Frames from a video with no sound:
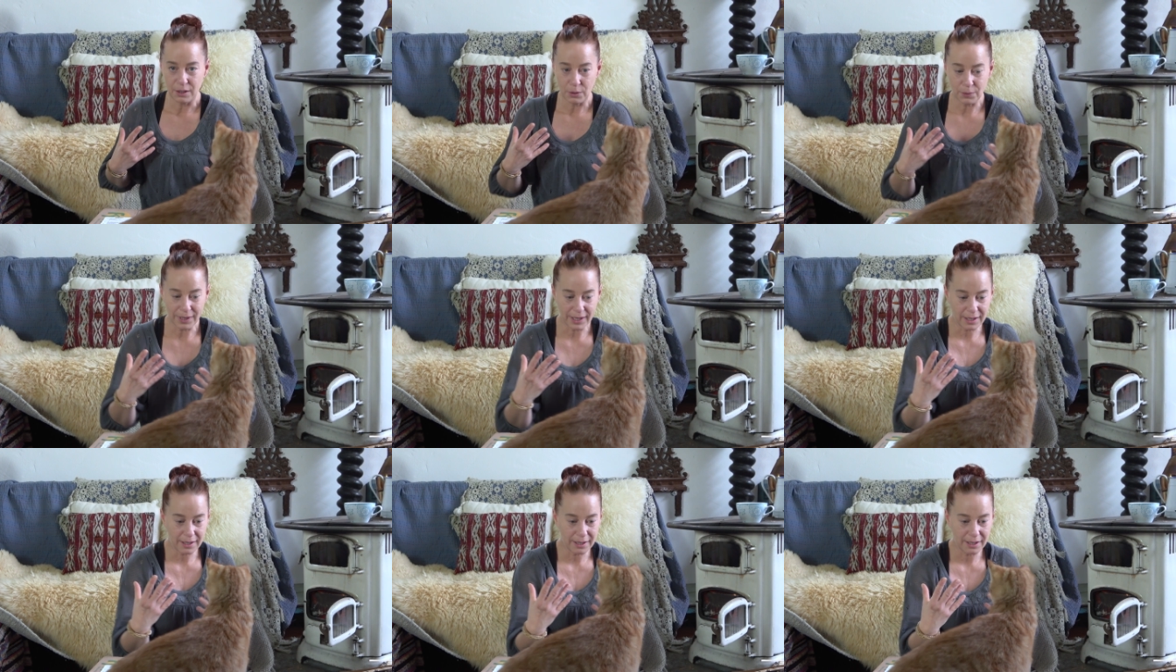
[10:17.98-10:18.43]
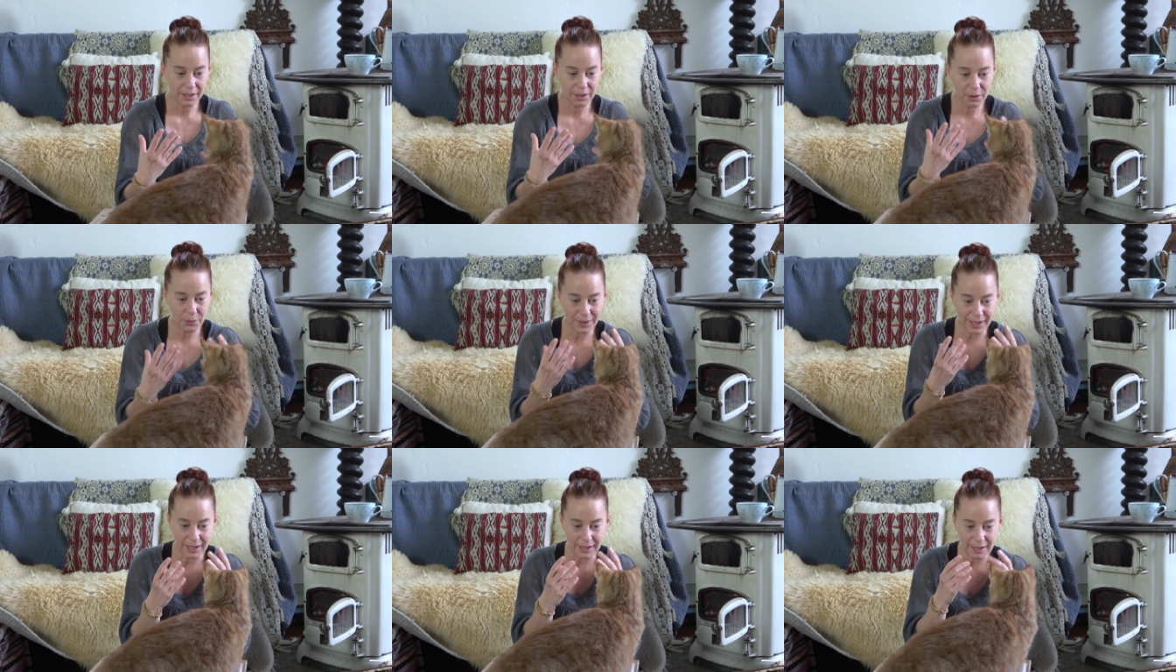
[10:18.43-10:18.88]
Quick,
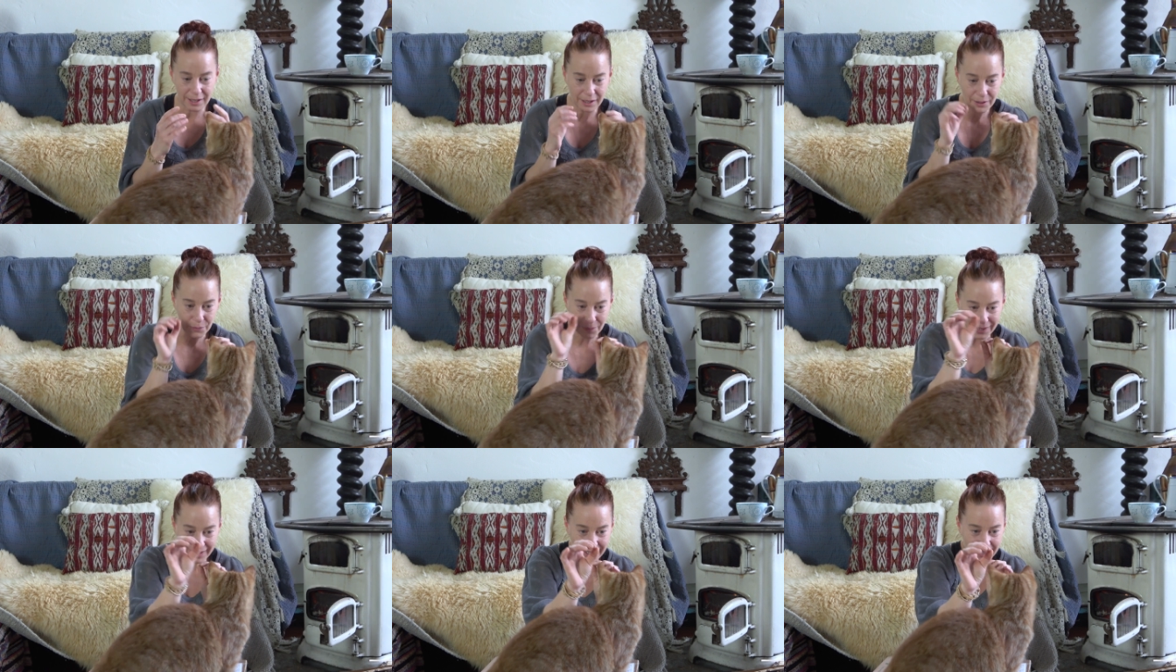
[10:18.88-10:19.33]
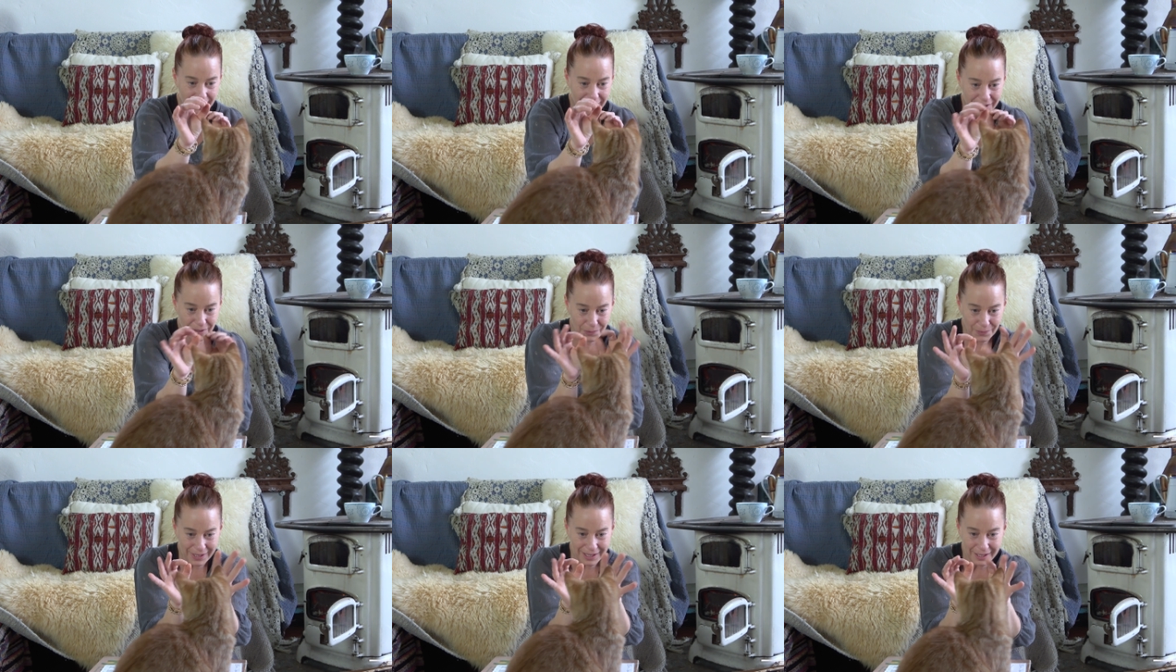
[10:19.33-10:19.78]
quick, quick,
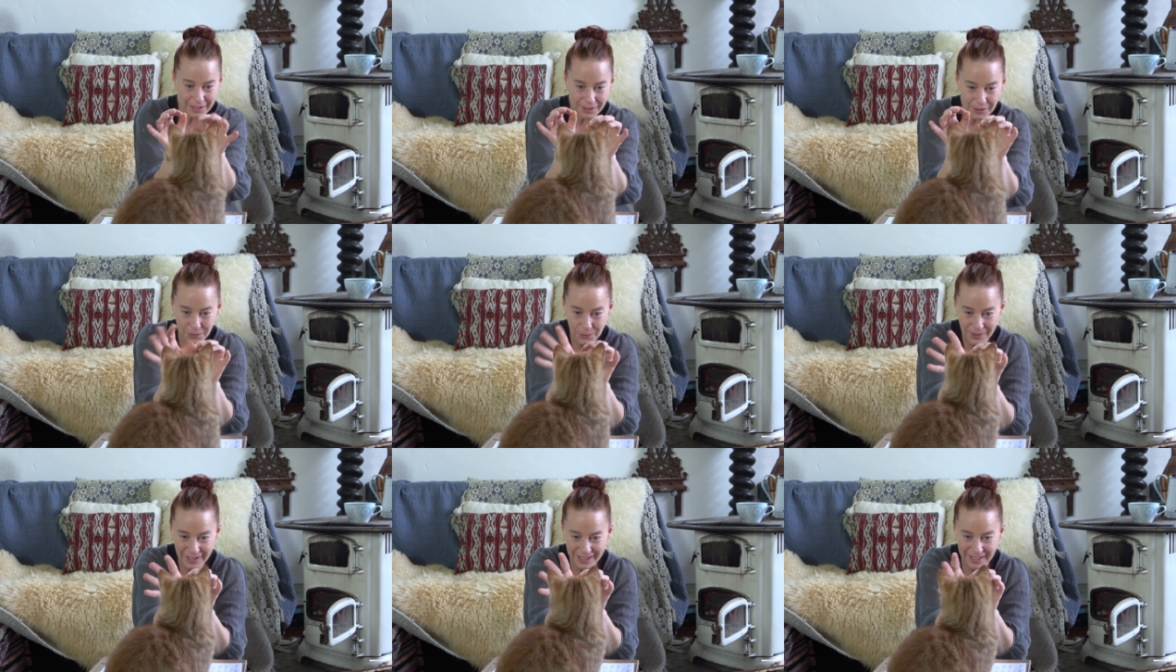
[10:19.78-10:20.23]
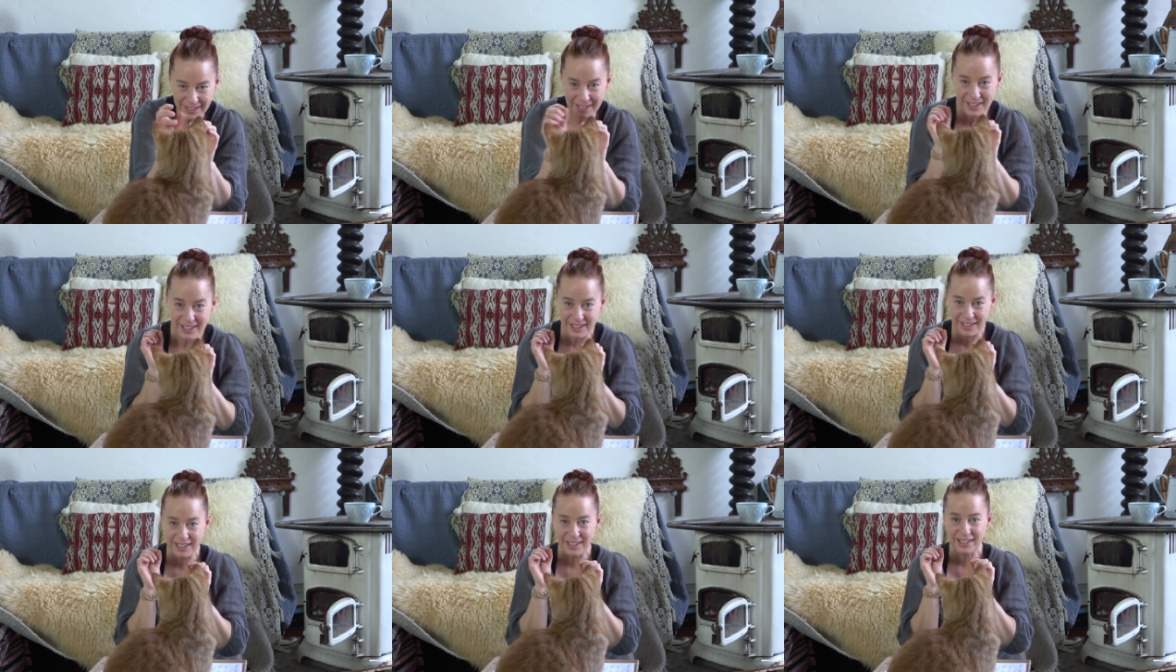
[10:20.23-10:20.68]
quick, quick
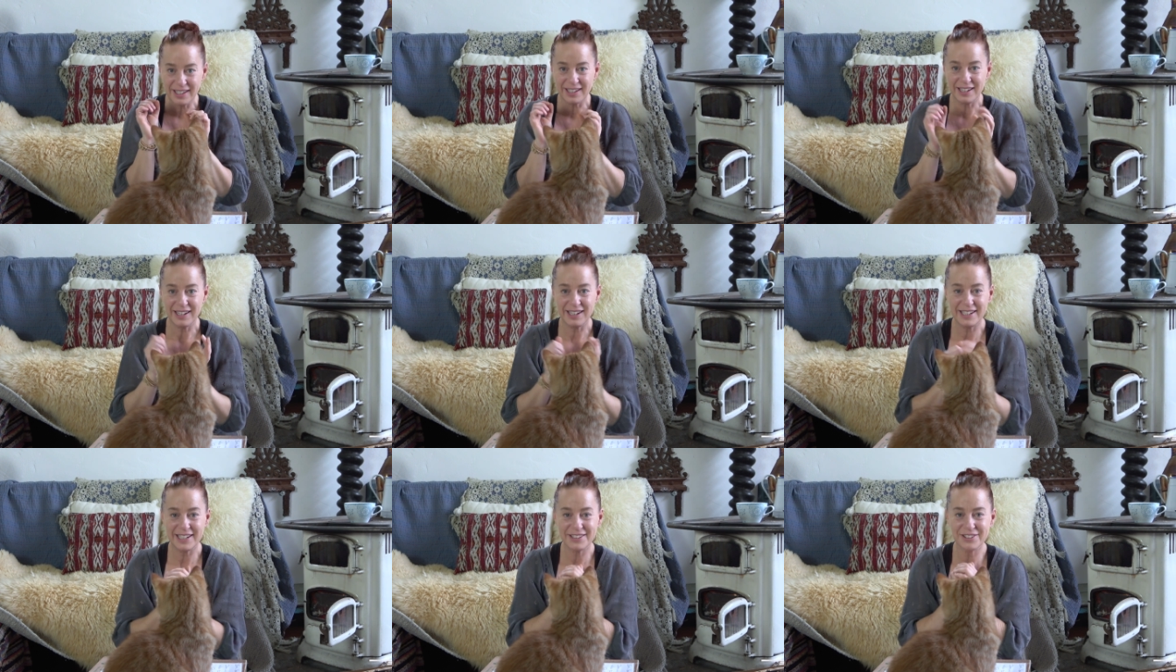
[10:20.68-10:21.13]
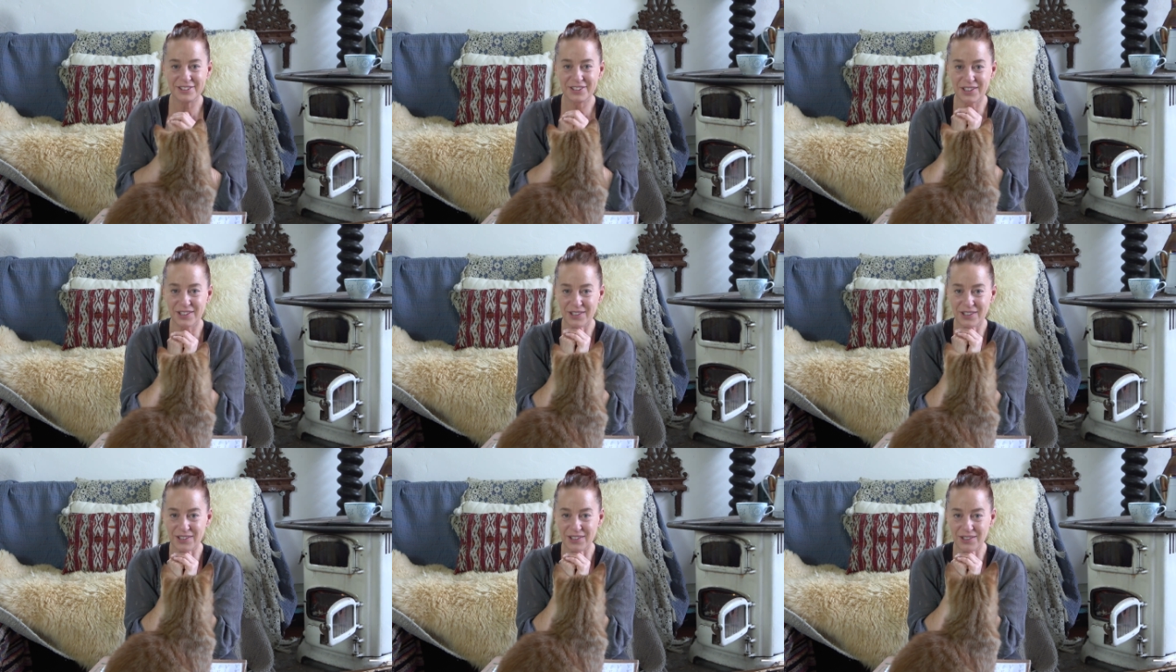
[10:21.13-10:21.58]

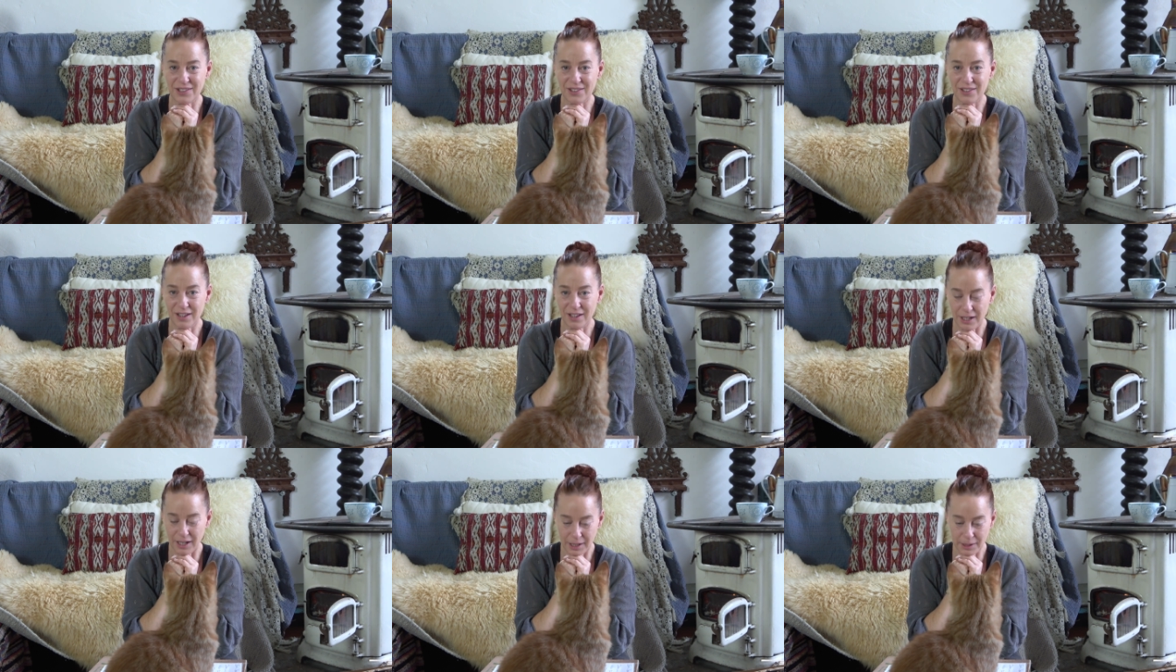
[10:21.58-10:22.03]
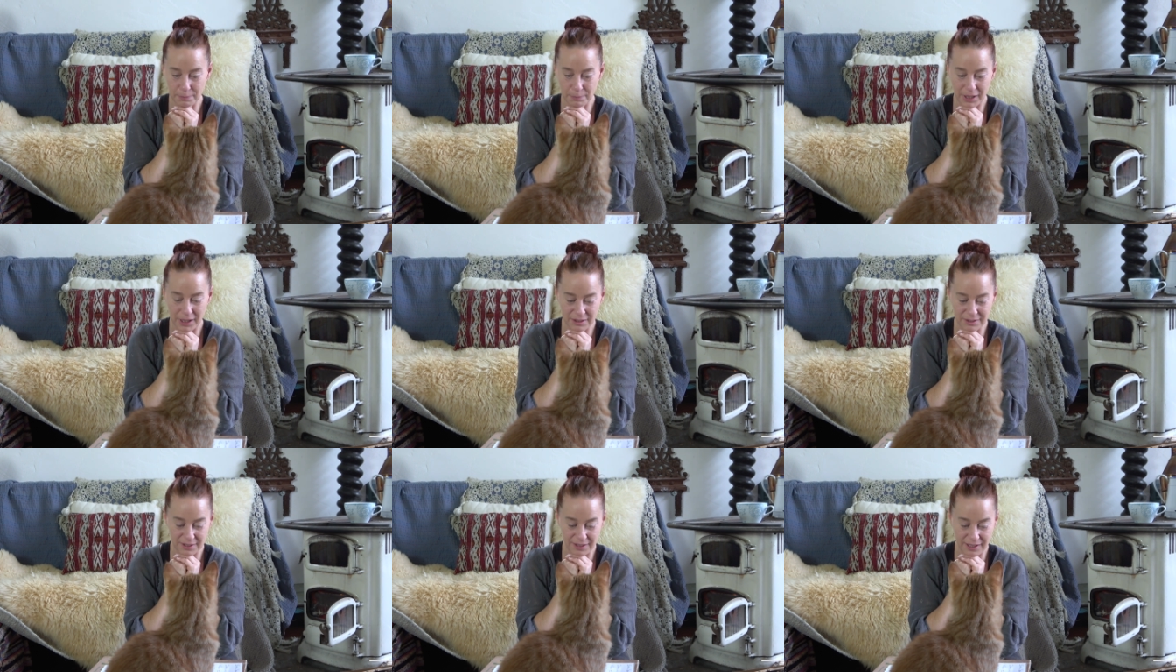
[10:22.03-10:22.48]
little
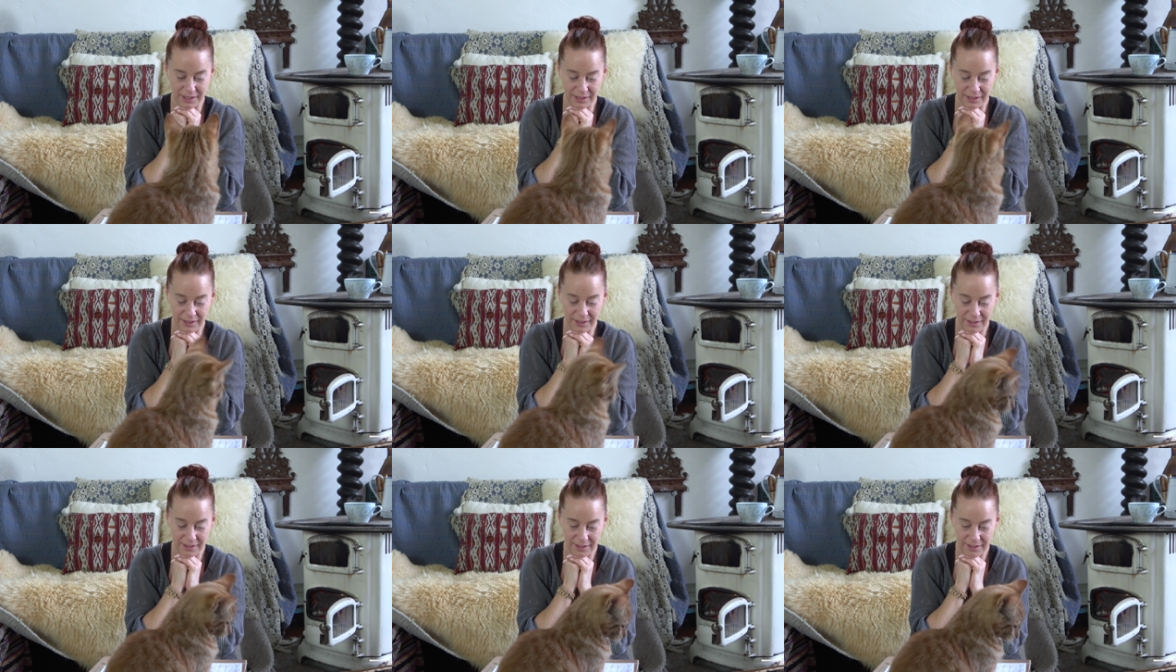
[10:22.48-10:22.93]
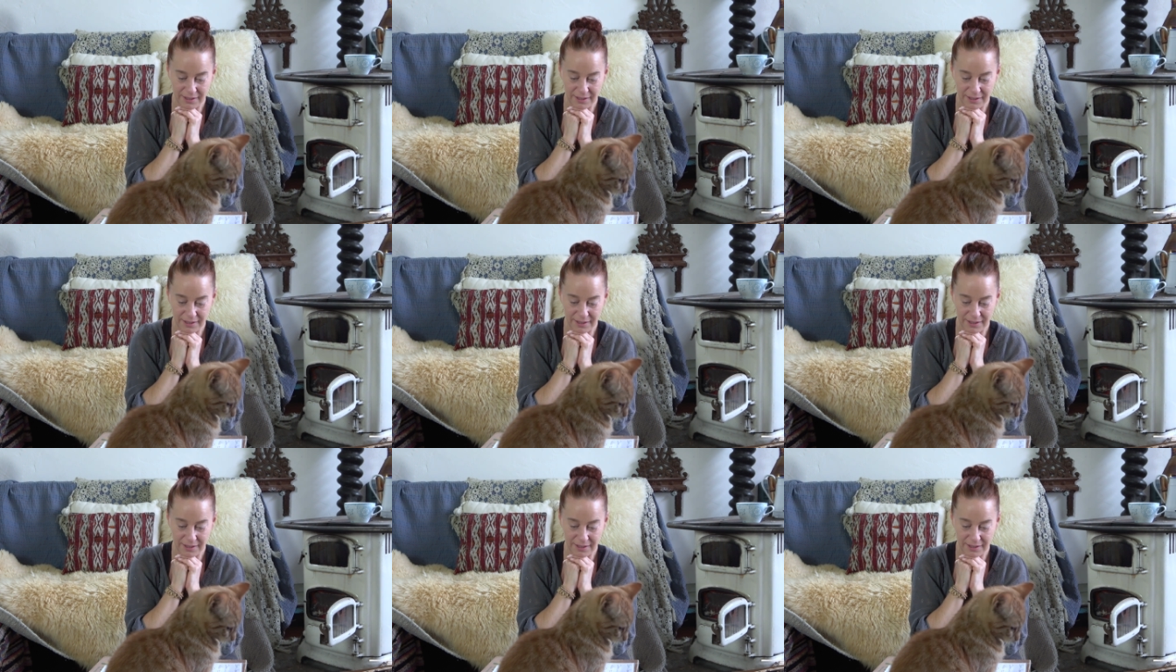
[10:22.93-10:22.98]
unboxing.